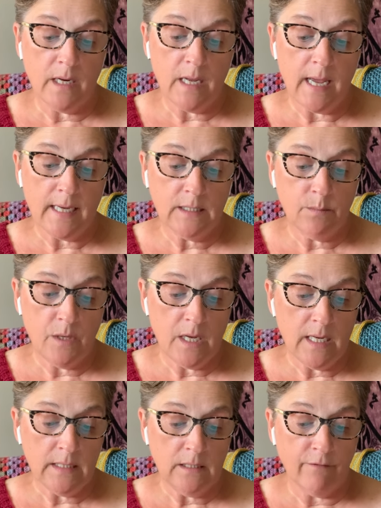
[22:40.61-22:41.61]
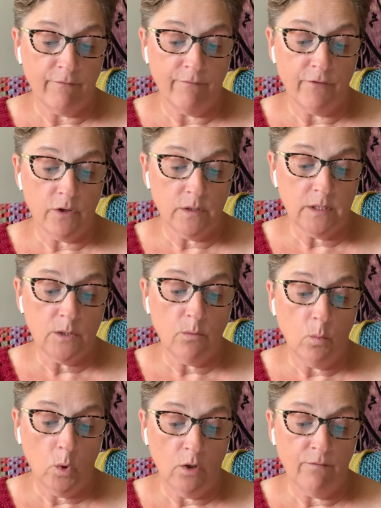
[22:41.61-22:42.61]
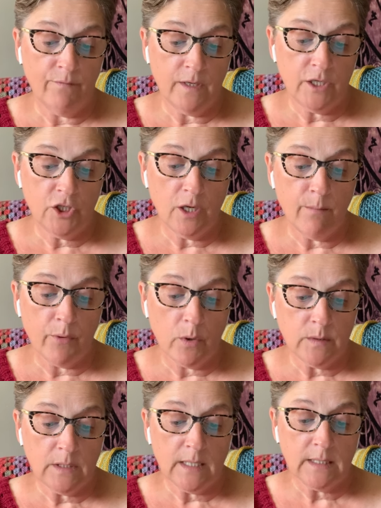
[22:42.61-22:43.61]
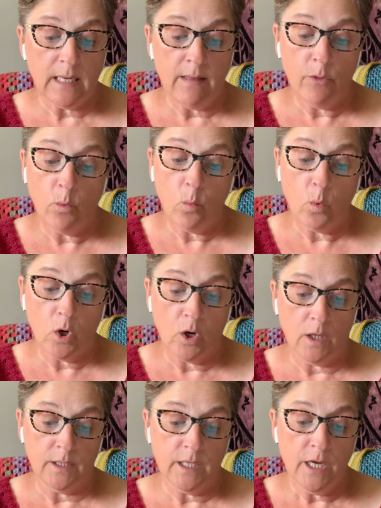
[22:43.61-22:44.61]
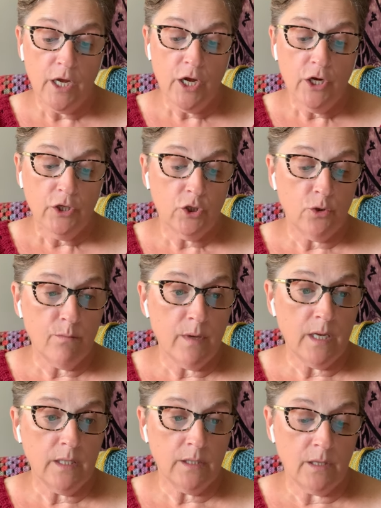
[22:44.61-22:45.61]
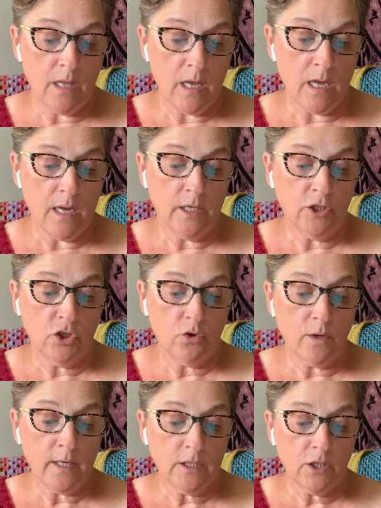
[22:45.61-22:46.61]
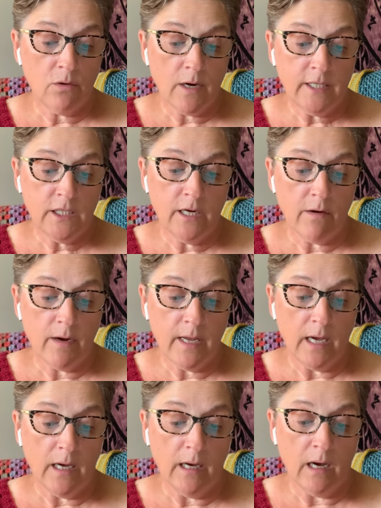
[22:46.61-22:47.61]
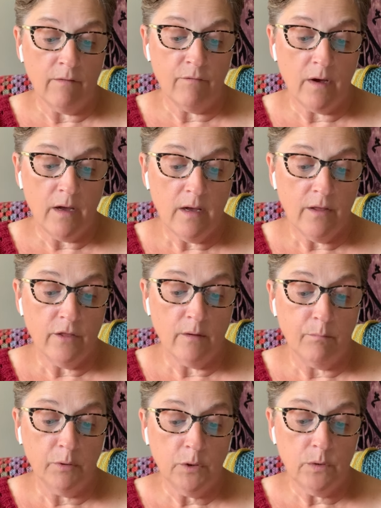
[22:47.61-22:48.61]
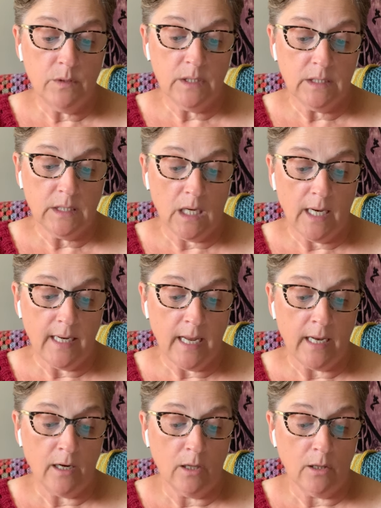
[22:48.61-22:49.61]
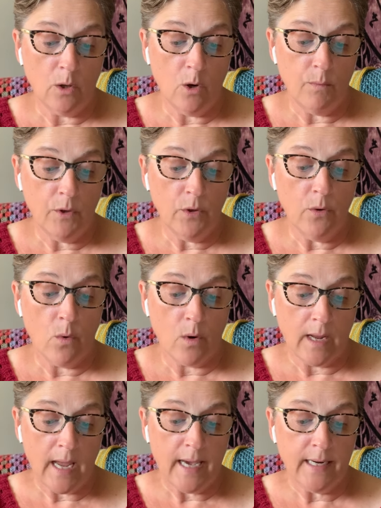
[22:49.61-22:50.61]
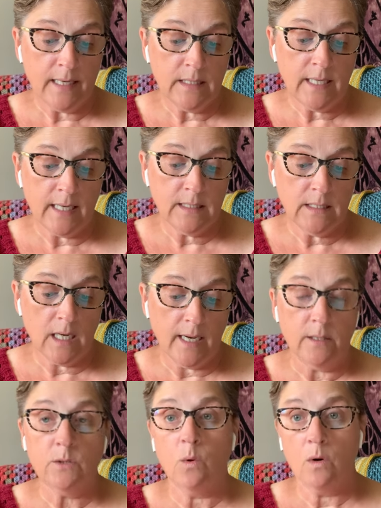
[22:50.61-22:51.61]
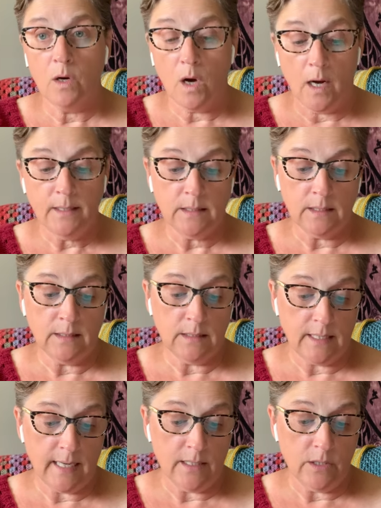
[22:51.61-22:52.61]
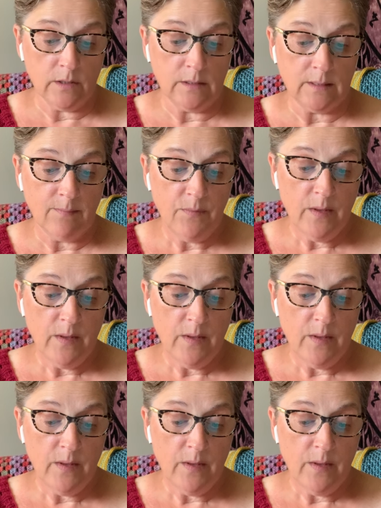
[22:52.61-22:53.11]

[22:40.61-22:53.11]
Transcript: EXP is the first wool finishing process in the world to meet the strict criteria of the Blue Design and Global Organic Textiles, or GOTS, standards.